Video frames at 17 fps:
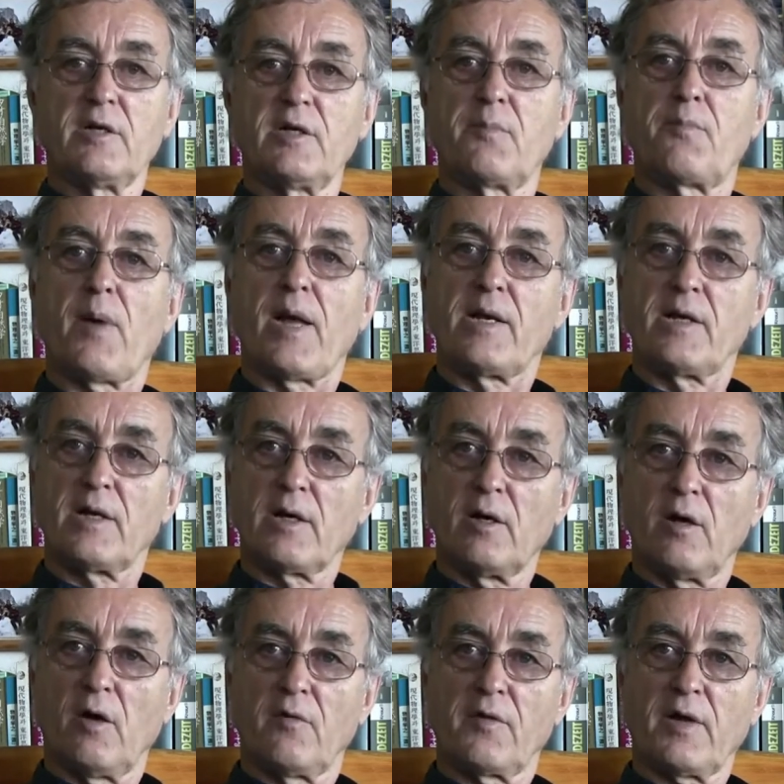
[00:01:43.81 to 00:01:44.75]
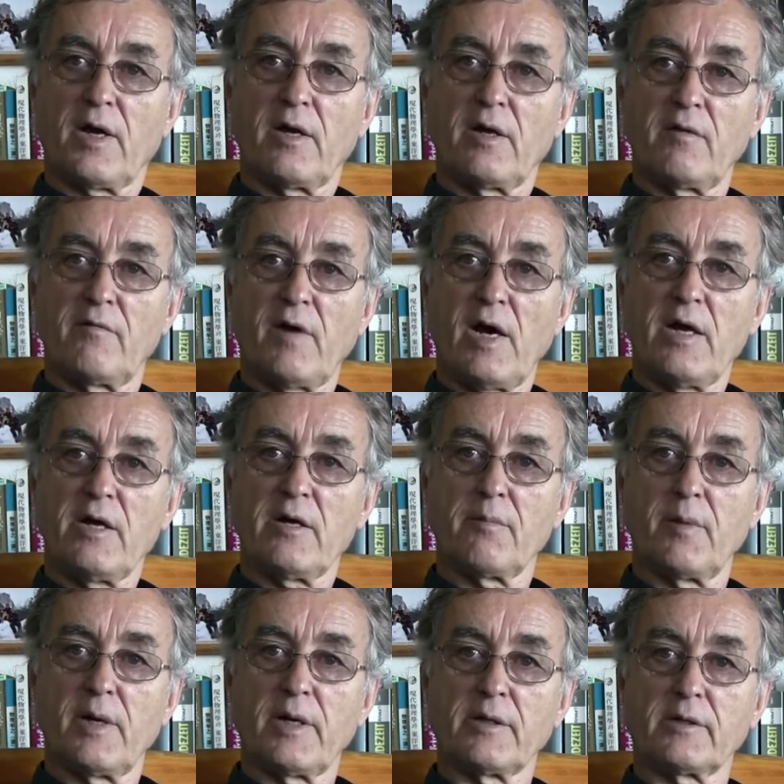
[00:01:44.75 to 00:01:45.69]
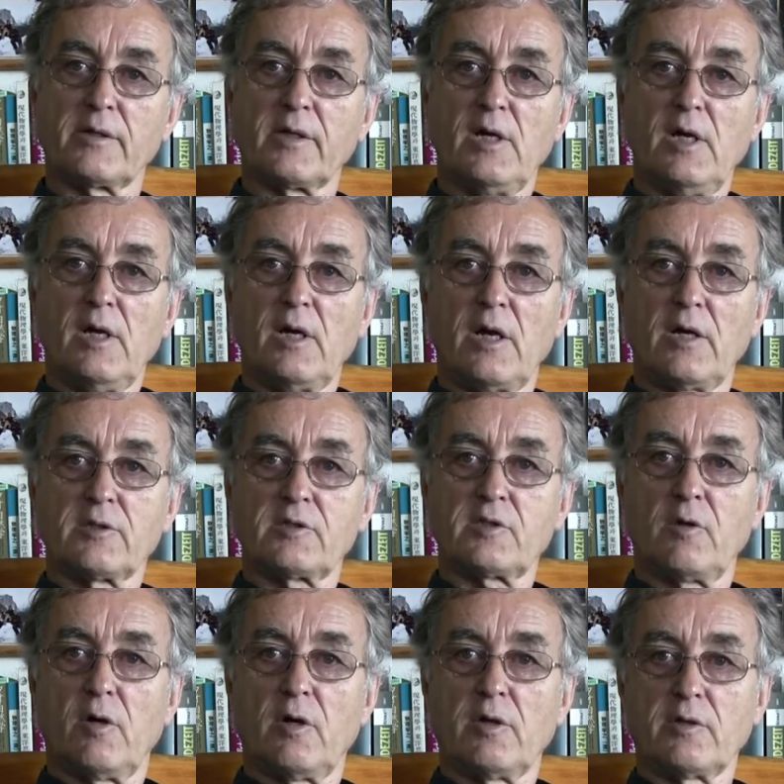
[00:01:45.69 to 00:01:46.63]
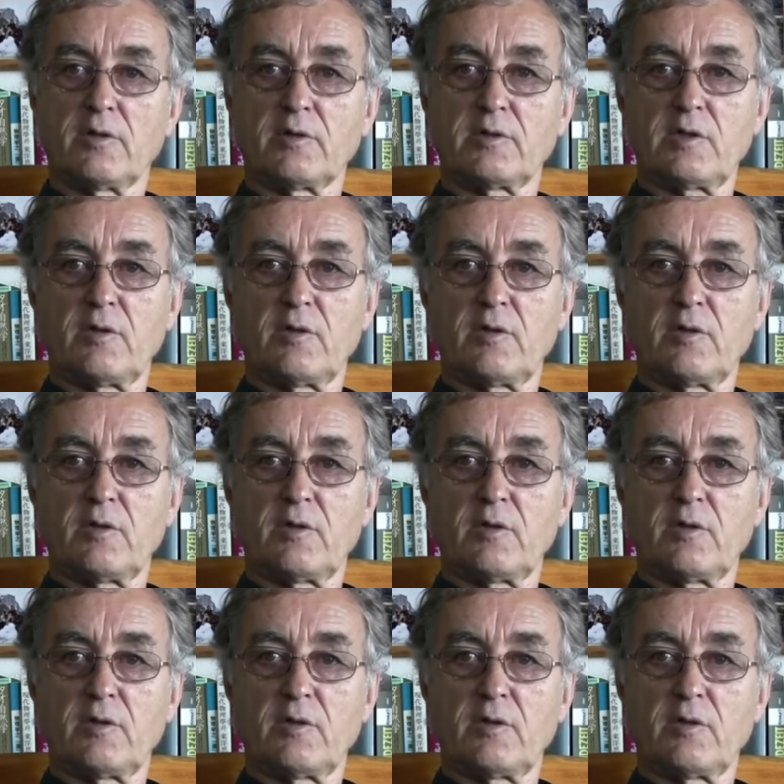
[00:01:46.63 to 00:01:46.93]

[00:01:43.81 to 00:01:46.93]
depending on their environment, and so on.